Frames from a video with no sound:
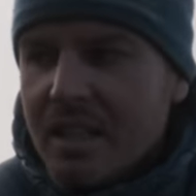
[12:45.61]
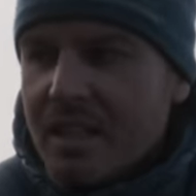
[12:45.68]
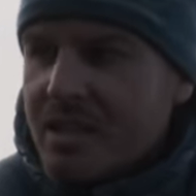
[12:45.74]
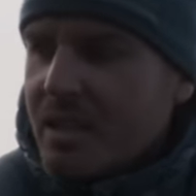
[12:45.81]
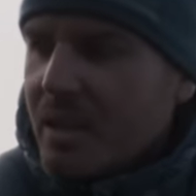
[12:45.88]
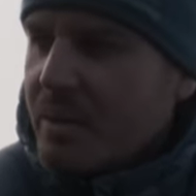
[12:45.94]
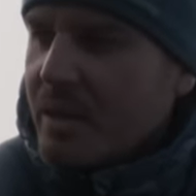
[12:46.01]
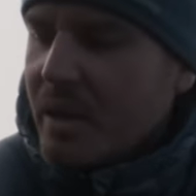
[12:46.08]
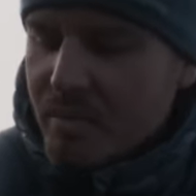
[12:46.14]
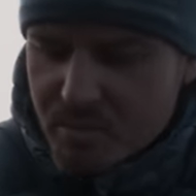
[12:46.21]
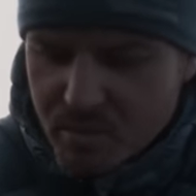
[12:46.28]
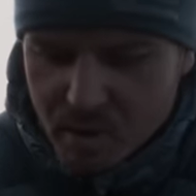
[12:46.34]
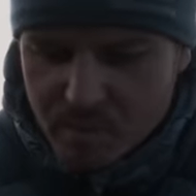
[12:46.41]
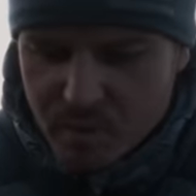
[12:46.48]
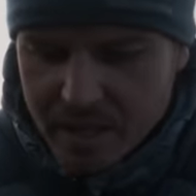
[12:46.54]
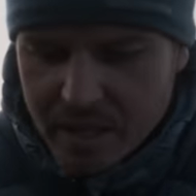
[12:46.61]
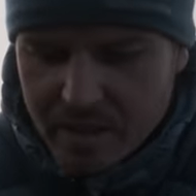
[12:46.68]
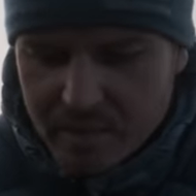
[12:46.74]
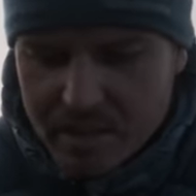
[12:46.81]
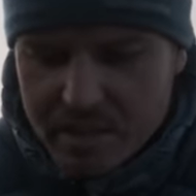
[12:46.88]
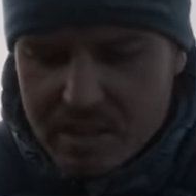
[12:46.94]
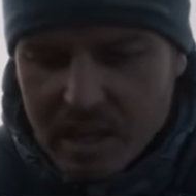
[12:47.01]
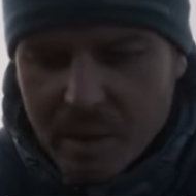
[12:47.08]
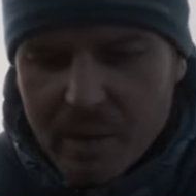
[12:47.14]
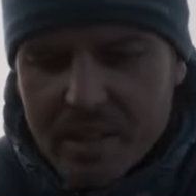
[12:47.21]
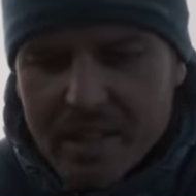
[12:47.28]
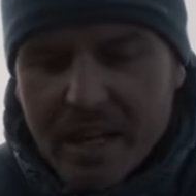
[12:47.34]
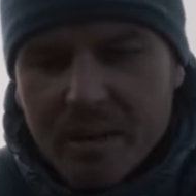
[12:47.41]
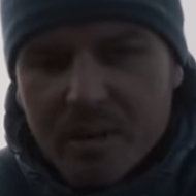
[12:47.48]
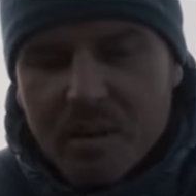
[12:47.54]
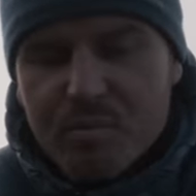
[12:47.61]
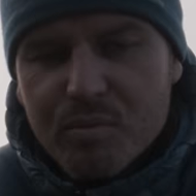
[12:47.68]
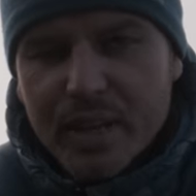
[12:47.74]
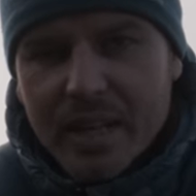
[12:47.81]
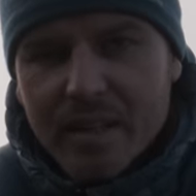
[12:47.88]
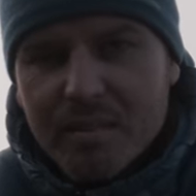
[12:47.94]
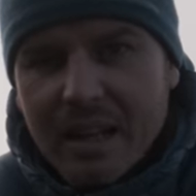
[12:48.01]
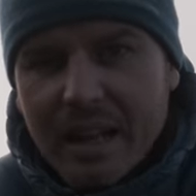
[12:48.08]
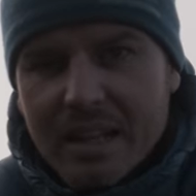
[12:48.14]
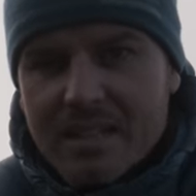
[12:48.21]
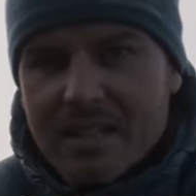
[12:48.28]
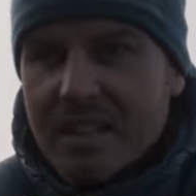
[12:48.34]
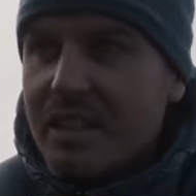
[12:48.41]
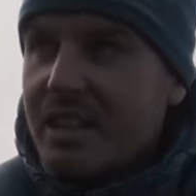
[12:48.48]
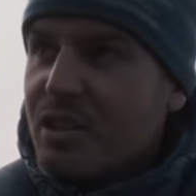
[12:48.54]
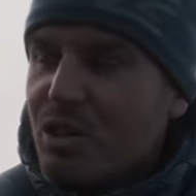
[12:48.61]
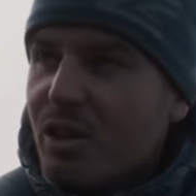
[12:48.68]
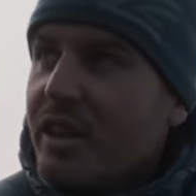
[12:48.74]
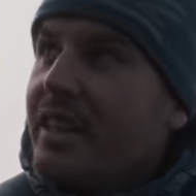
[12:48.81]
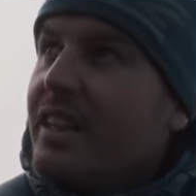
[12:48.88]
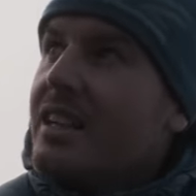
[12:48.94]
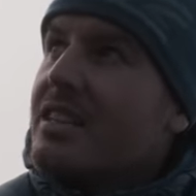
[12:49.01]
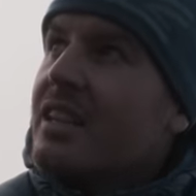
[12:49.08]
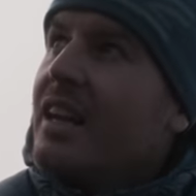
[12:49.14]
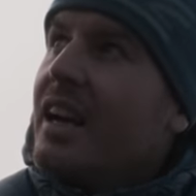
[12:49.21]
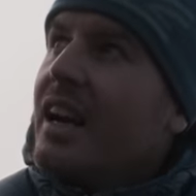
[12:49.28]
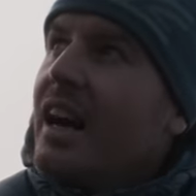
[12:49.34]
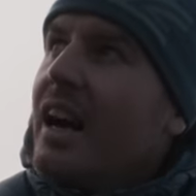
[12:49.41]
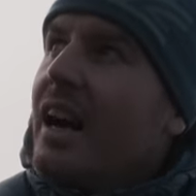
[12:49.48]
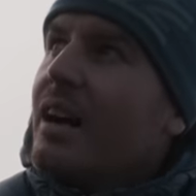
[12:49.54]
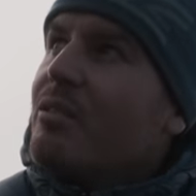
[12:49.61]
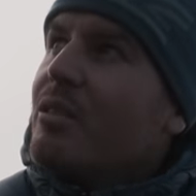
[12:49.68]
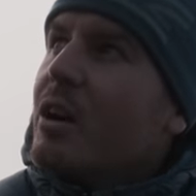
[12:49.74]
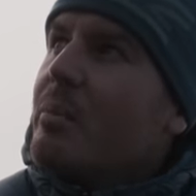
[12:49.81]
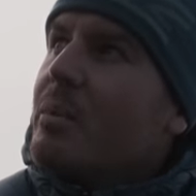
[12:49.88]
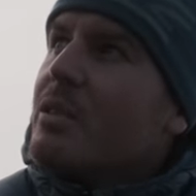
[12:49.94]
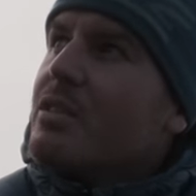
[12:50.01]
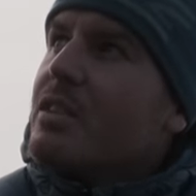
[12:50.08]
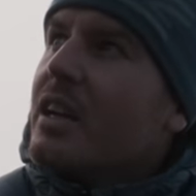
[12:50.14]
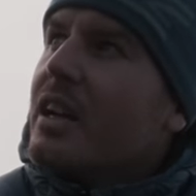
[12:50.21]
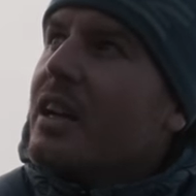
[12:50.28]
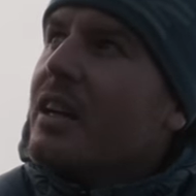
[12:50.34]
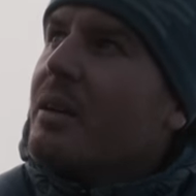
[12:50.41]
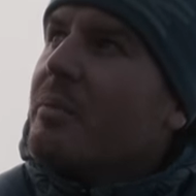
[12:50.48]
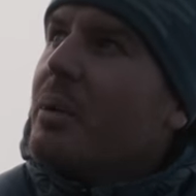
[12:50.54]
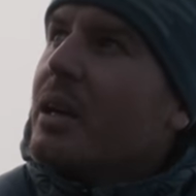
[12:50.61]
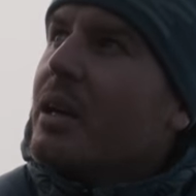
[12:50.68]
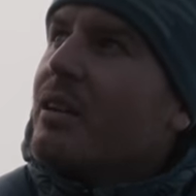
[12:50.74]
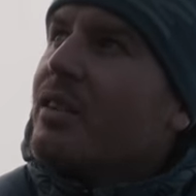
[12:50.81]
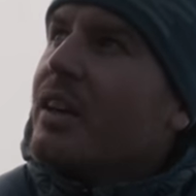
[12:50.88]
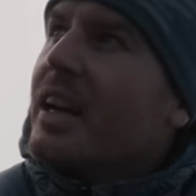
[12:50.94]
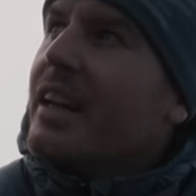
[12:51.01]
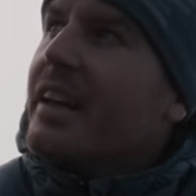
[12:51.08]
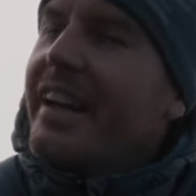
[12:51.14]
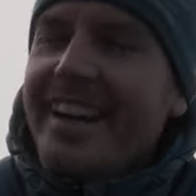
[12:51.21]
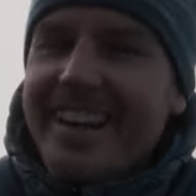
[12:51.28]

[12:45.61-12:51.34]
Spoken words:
So I'm really, really slowing down, I'm really relaxing, enjoying this. Roman's bugging off again.